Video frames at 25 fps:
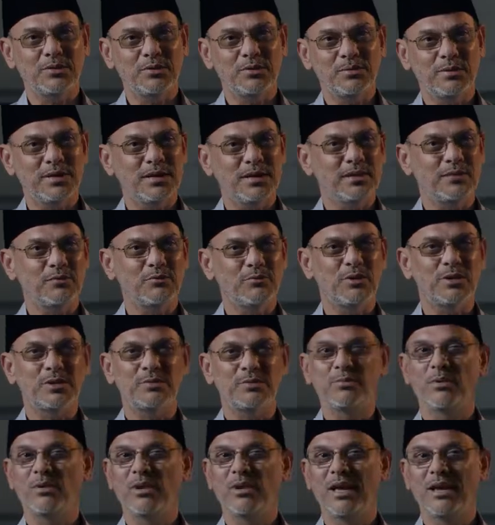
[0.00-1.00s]
to me. It was
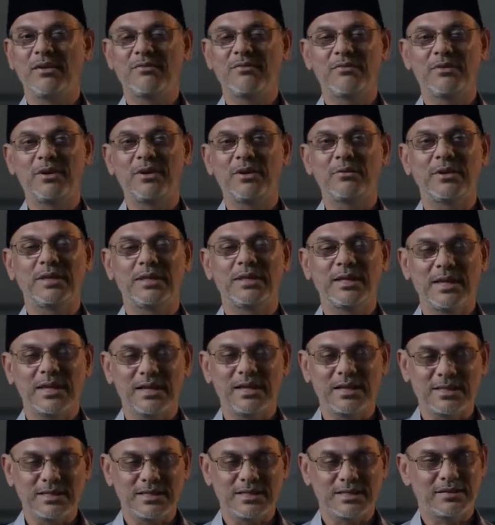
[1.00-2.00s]
more like fairy
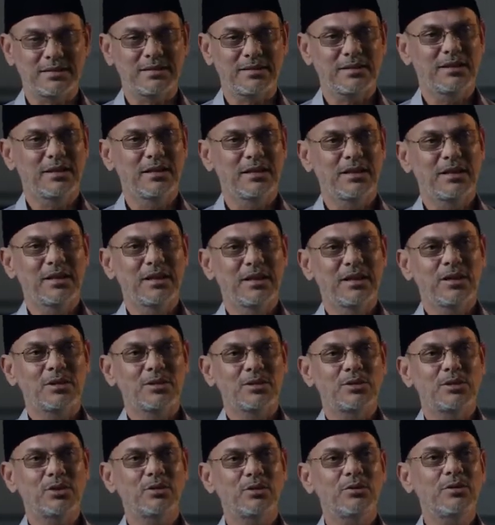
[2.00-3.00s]
tales.
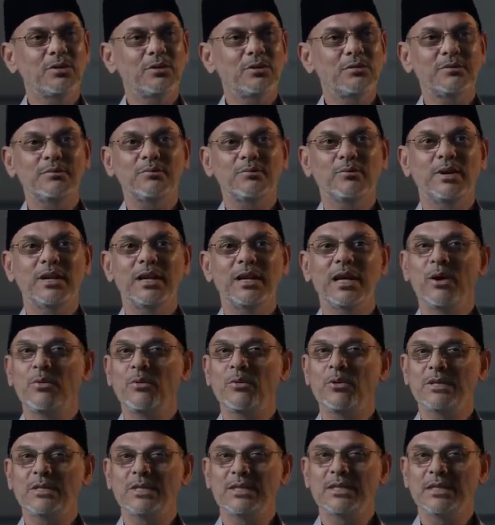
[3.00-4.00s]
So when I
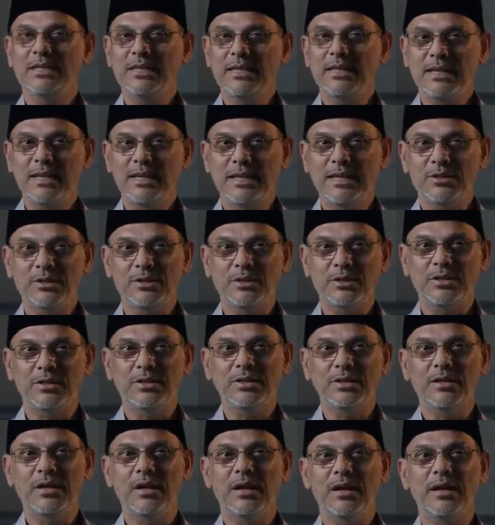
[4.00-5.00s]
was a teenager,
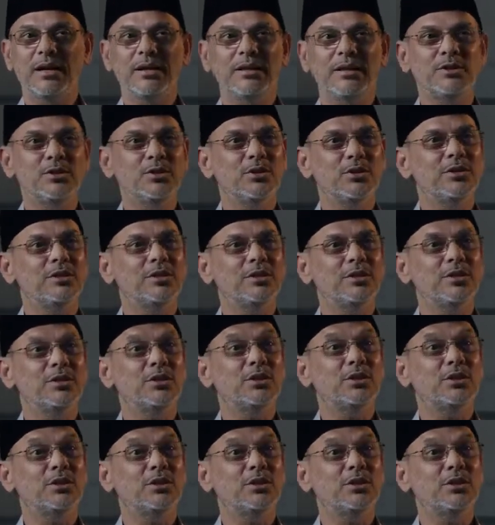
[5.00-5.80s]
I joined the